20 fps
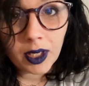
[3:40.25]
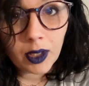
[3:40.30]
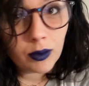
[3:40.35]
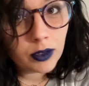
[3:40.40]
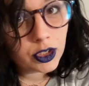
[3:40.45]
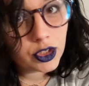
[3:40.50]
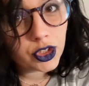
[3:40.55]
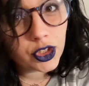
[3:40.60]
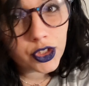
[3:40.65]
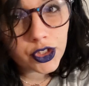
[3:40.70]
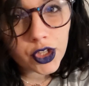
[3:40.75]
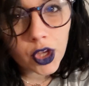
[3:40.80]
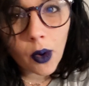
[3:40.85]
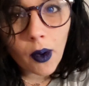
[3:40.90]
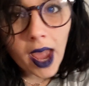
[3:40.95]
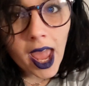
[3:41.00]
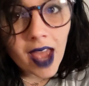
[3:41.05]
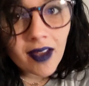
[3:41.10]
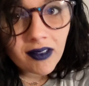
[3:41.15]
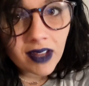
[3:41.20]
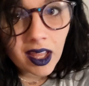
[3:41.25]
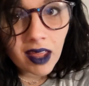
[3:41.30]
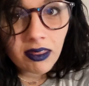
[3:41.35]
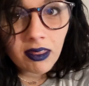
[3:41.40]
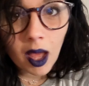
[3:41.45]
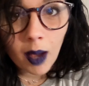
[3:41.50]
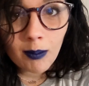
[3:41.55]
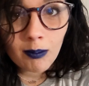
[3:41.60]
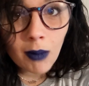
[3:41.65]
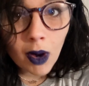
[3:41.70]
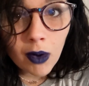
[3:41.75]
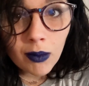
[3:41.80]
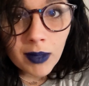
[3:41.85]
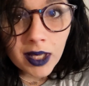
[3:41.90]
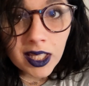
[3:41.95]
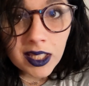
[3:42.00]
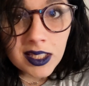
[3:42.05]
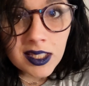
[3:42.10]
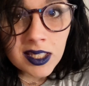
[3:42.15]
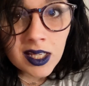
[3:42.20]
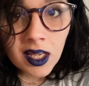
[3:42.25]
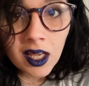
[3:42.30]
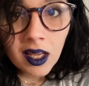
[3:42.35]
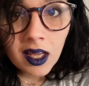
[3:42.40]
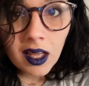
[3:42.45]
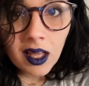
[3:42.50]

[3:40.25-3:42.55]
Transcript: but it was just so heavy in that moment